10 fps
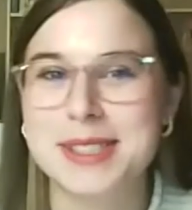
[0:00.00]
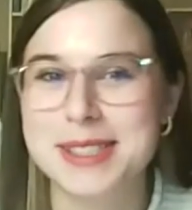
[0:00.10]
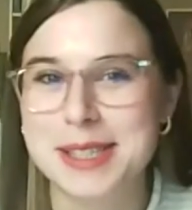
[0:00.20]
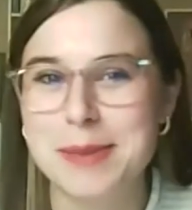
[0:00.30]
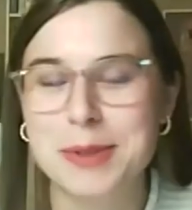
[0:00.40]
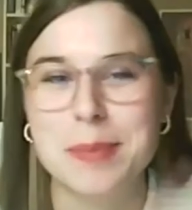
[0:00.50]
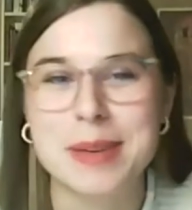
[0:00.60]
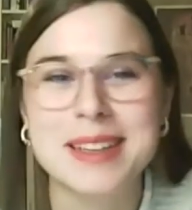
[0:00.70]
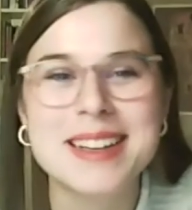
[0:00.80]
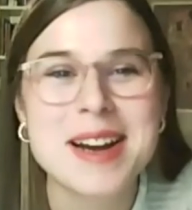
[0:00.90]
the same
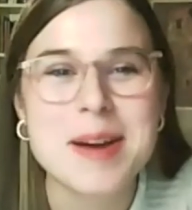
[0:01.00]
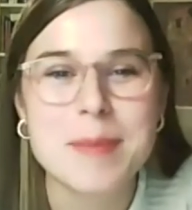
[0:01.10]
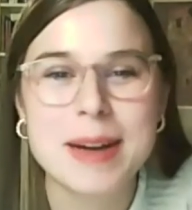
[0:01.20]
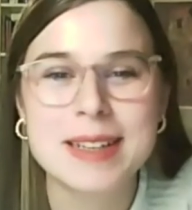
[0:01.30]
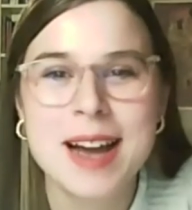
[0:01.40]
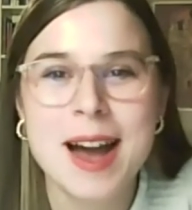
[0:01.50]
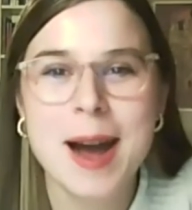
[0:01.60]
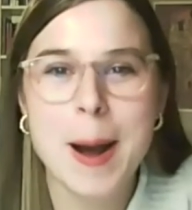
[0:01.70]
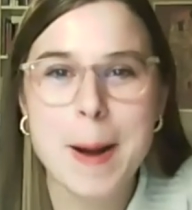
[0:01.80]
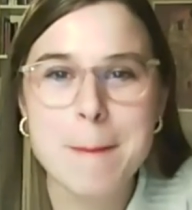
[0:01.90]
topic. But
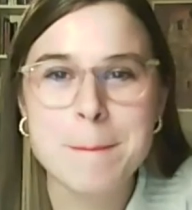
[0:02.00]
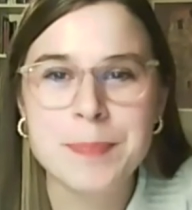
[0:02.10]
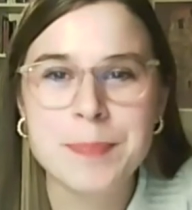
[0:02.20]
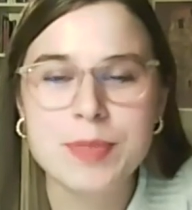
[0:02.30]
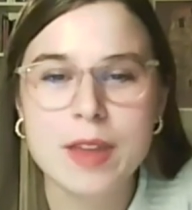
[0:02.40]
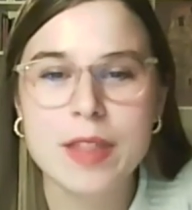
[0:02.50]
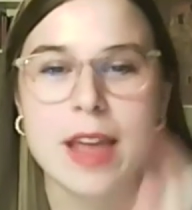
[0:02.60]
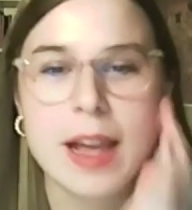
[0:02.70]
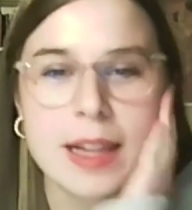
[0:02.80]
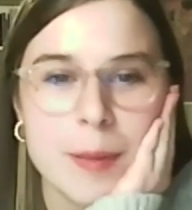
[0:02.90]

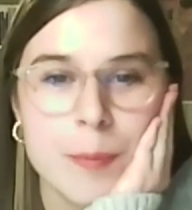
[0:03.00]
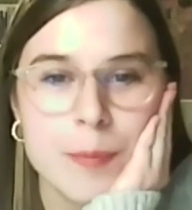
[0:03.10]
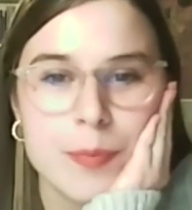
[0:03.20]
the